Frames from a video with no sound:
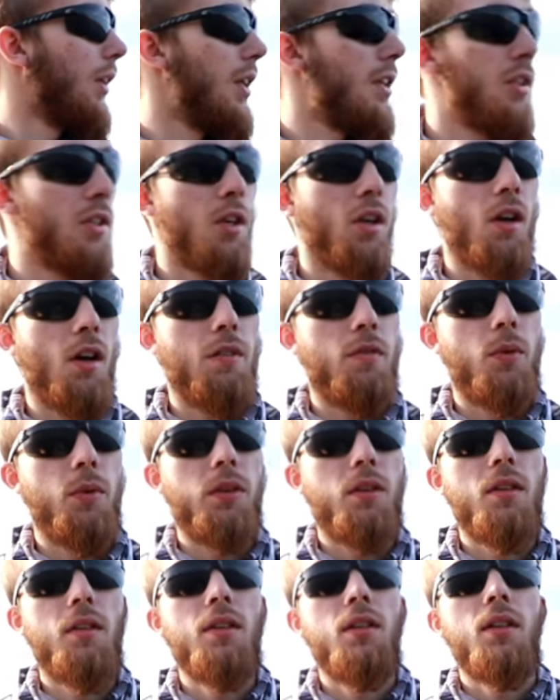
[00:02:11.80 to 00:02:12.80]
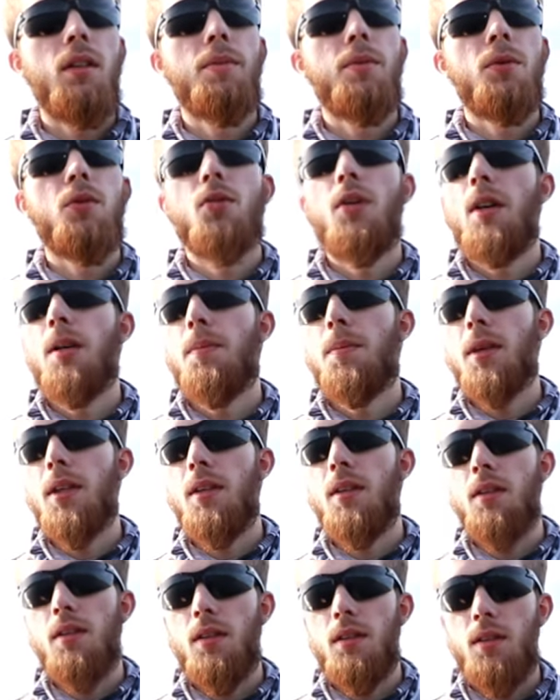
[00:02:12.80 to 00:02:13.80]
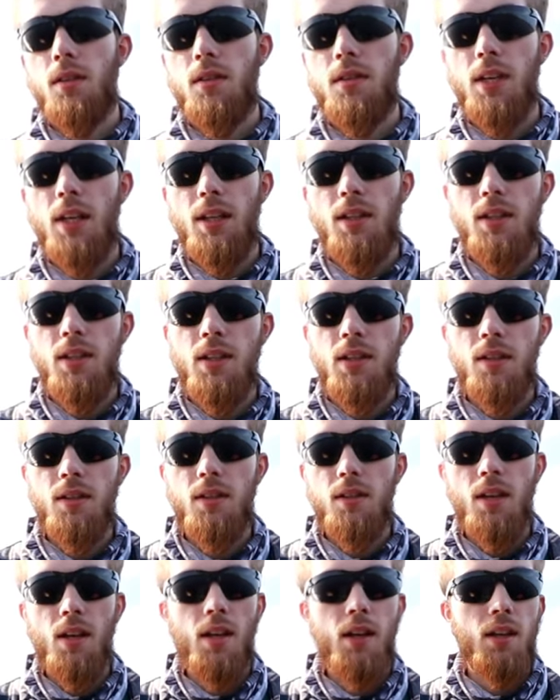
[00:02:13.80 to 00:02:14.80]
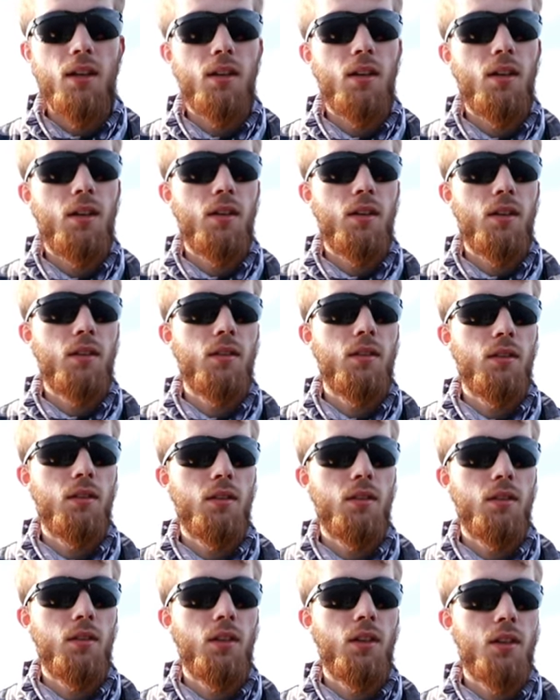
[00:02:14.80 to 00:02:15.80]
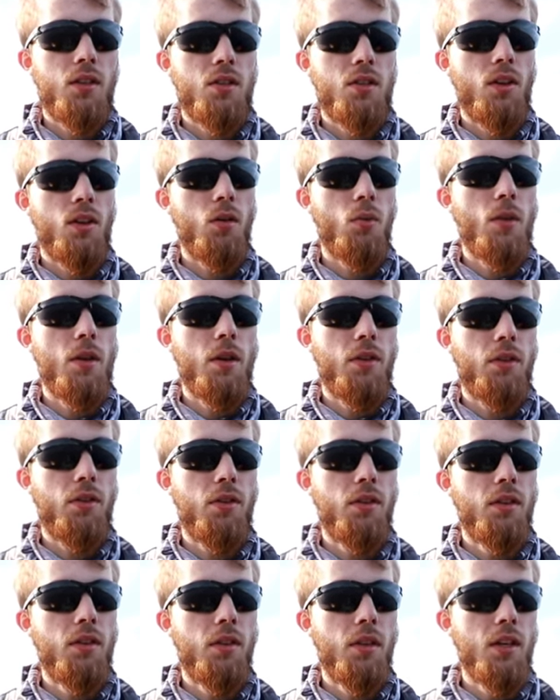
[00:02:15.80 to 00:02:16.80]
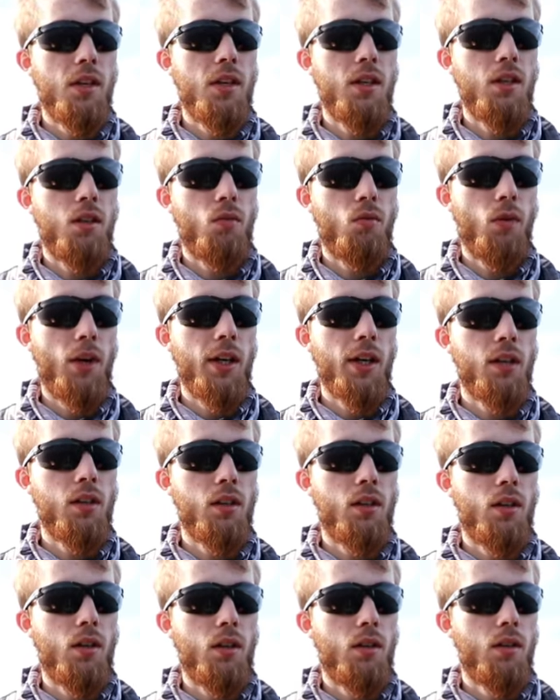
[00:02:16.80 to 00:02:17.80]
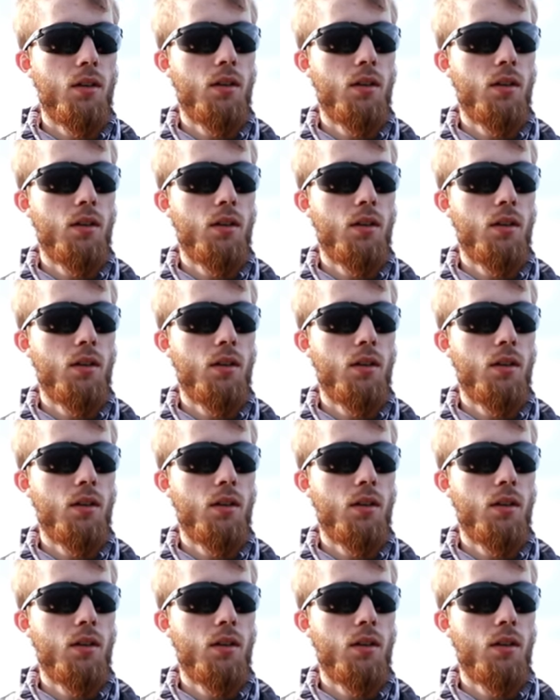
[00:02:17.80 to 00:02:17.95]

Let's start off with the lipless crankbait techniques, and let's start with the regular